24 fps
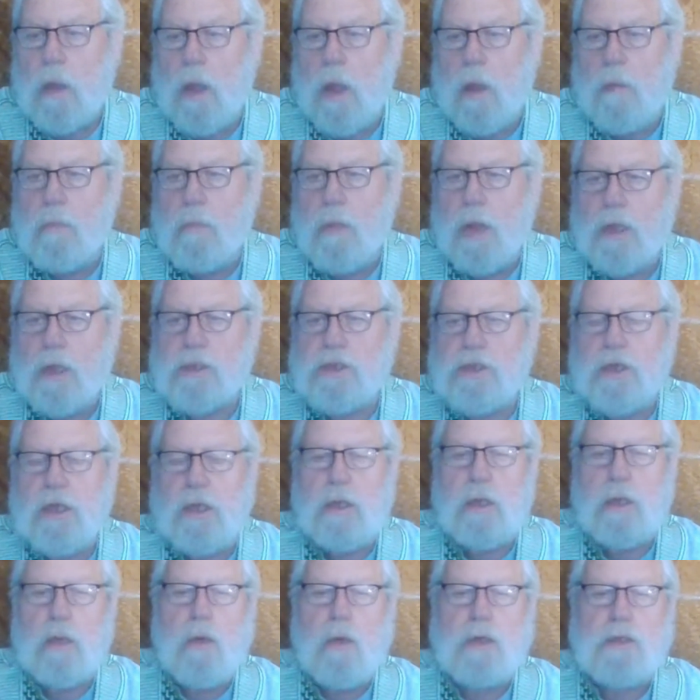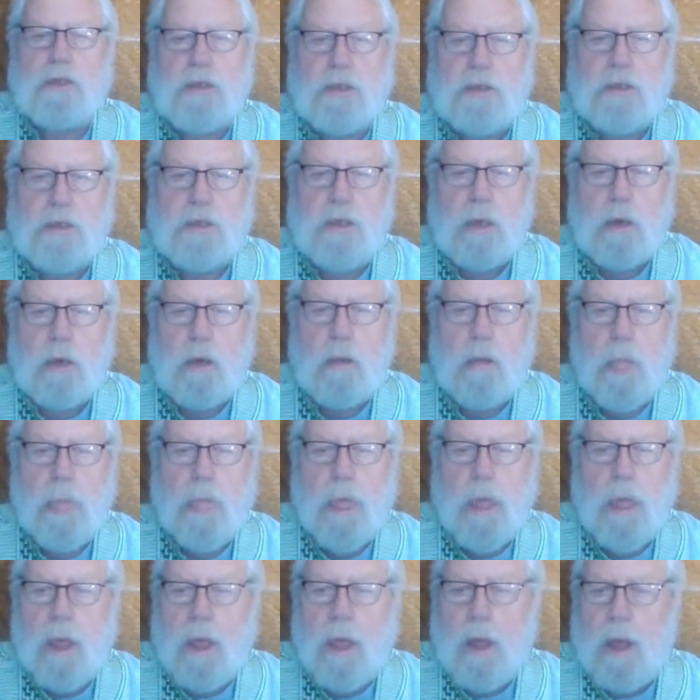I'm not seeing questions here.
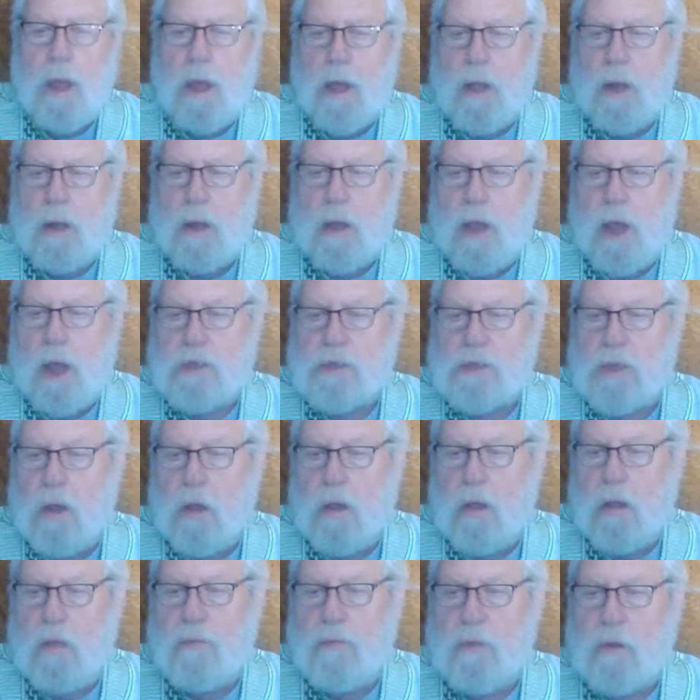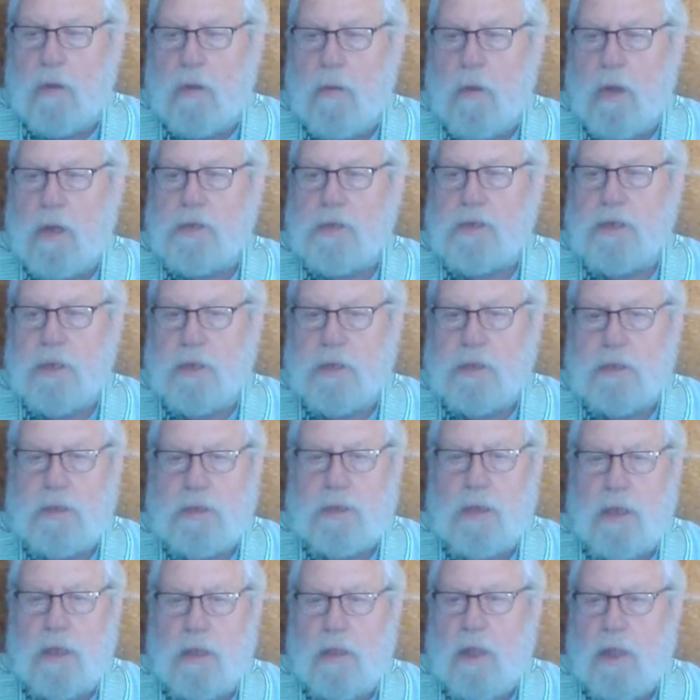Last call for
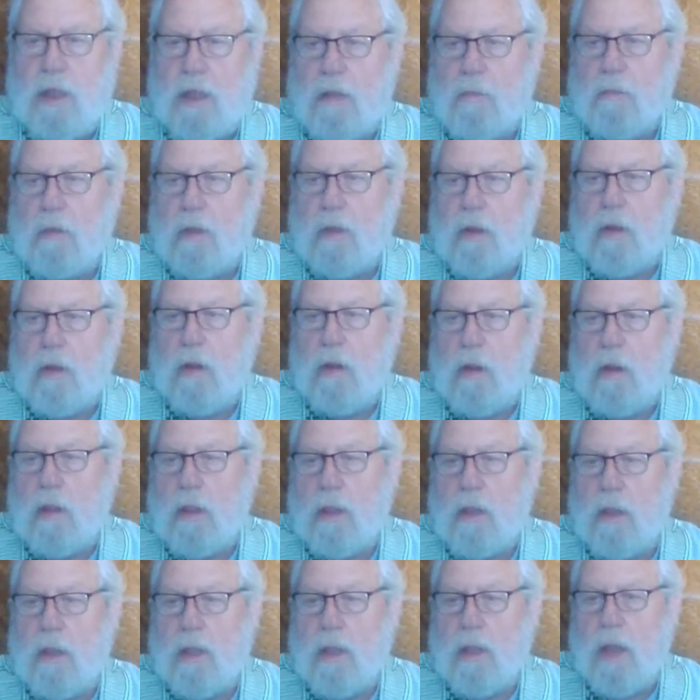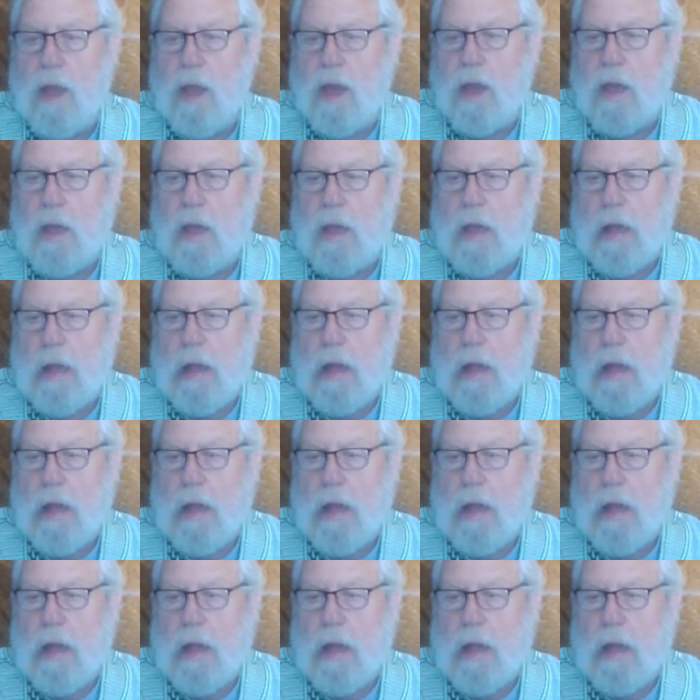questions, and then I'm going to call it a day.